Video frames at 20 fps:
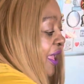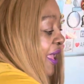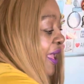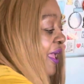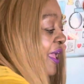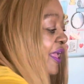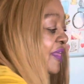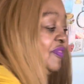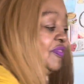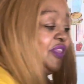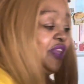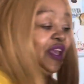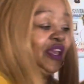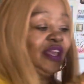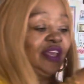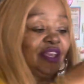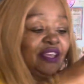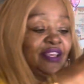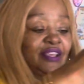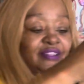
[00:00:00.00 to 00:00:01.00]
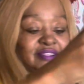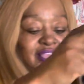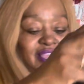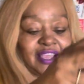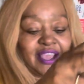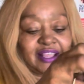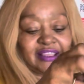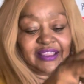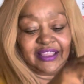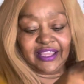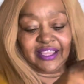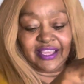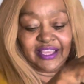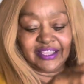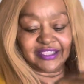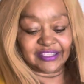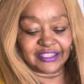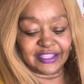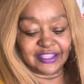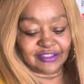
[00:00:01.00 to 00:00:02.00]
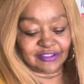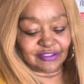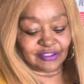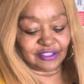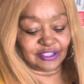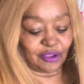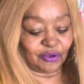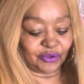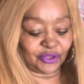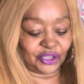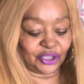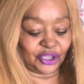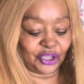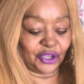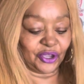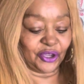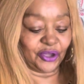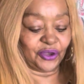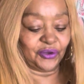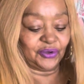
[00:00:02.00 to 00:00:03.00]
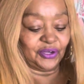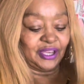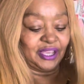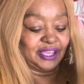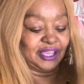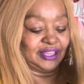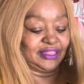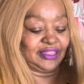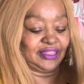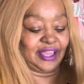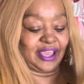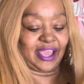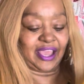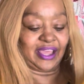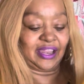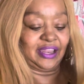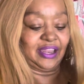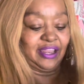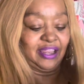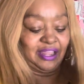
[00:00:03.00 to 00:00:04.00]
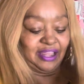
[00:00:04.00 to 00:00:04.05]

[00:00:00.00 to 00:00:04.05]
And these, I got these. These are so cute. Look at that.